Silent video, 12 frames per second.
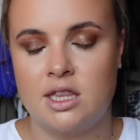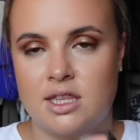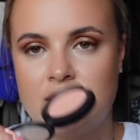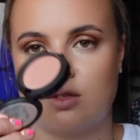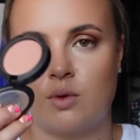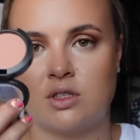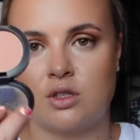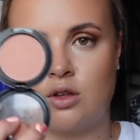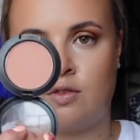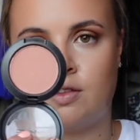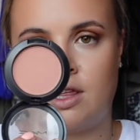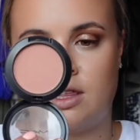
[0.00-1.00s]
This one's
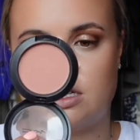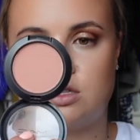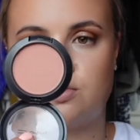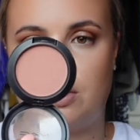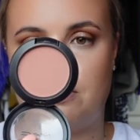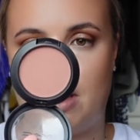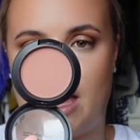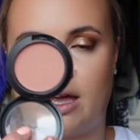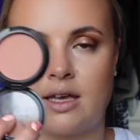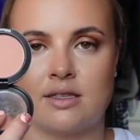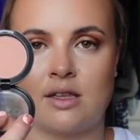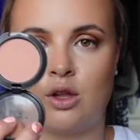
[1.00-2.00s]
lovely. This is from MAC.
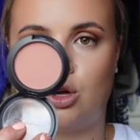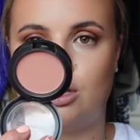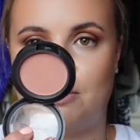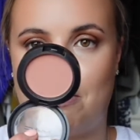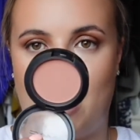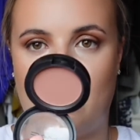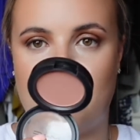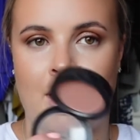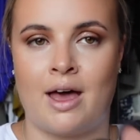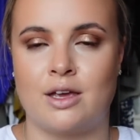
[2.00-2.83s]
It's in the colour Melba.